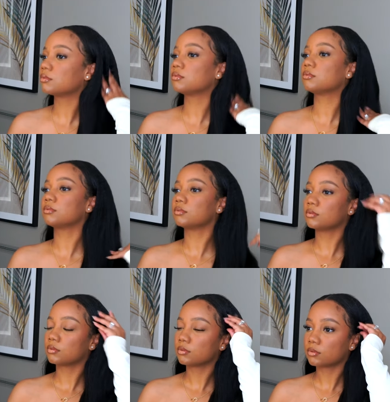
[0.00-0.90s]

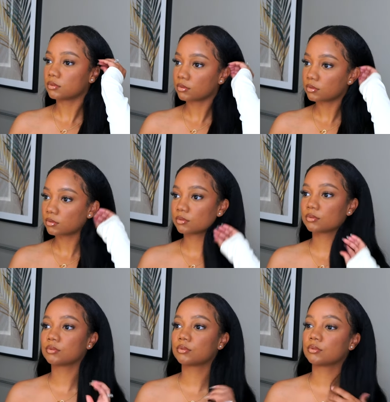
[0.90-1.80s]

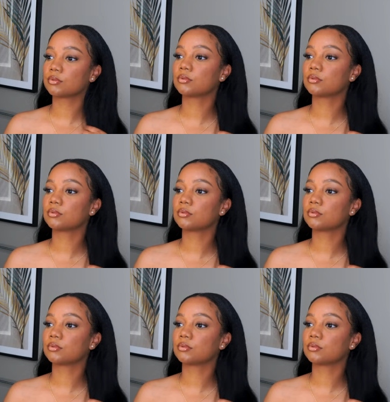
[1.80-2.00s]
Nobody speaks.